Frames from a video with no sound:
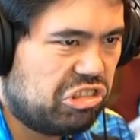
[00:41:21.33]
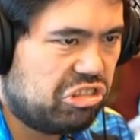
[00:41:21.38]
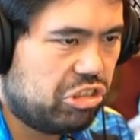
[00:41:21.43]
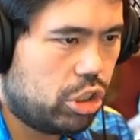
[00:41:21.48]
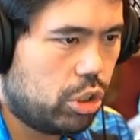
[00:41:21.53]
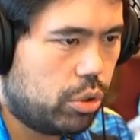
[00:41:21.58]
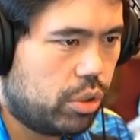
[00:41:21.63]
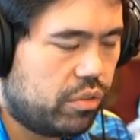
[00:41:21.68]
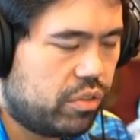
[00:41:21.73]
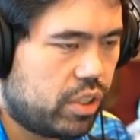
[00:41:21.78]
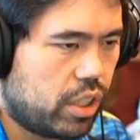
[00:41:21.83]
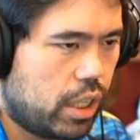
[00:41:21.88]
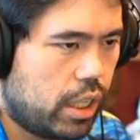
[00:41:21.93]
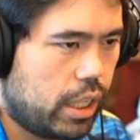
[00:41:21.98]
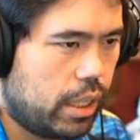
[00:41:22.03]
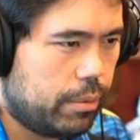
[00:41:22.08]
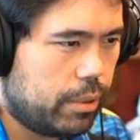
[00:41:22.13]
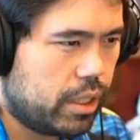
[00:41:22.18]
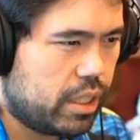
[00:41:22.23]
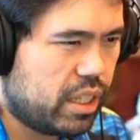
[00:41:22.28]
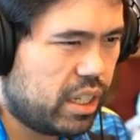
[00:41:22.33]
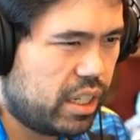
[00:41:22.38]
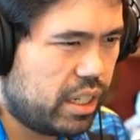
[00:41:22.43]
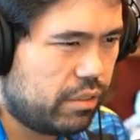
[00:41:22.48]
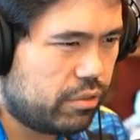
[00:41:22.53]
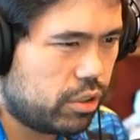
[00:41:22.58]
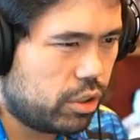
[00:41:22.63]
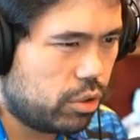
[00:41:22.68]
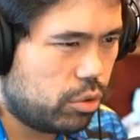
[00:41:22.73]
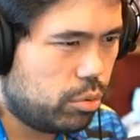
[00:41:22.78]
Don't have time. I kind of have
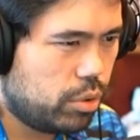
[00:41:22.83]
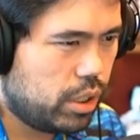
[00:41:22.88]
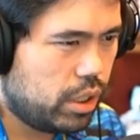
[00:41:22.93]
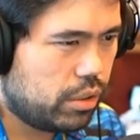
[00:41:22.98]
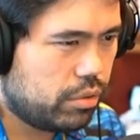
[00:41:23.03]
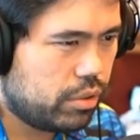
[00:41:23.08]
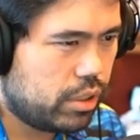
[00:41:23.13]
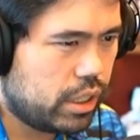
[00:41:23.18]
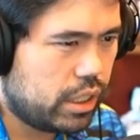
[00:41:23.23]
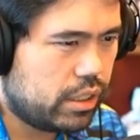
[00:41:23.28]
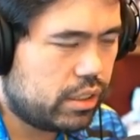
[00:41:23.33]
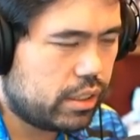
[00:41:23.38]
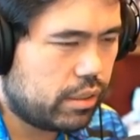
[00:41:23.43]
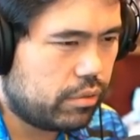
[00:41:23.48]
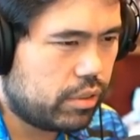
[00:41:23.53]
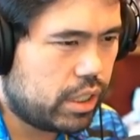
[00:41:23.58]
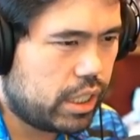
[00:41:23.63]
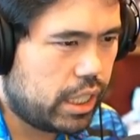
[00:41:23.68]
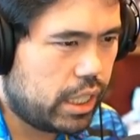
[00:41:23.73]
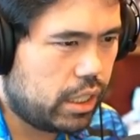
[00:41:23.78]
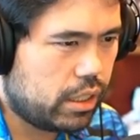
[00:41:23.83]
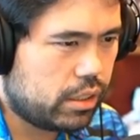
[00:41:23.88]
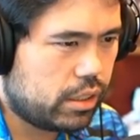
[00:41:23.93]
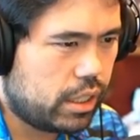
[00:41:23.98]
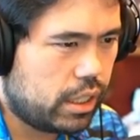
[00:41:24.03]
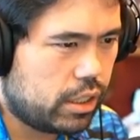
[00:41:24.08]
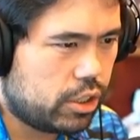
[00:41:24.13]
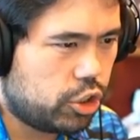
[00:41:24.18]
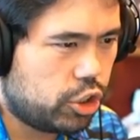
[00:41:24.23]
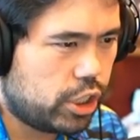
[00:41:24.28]
to go queen three knight seven takes
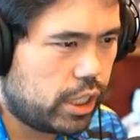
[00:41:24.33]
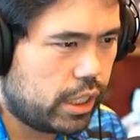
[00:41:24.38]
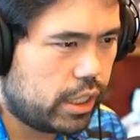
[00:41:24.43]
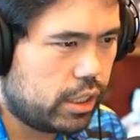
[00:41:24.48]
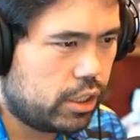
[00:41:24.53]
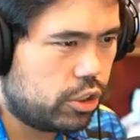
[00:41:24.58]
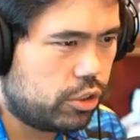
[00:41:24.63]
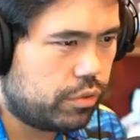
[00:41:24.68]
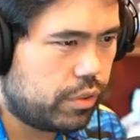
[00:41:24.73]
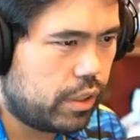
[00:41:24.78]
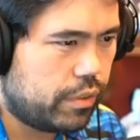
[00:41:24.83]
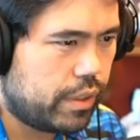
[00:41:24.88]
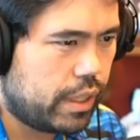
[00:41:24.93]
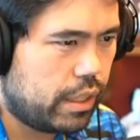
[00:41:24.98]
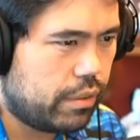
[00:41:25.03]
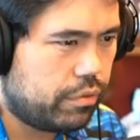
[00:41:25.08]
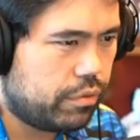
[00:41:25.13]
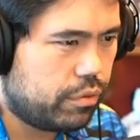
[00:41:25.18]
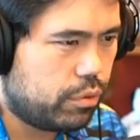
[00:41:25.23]
takes check king g5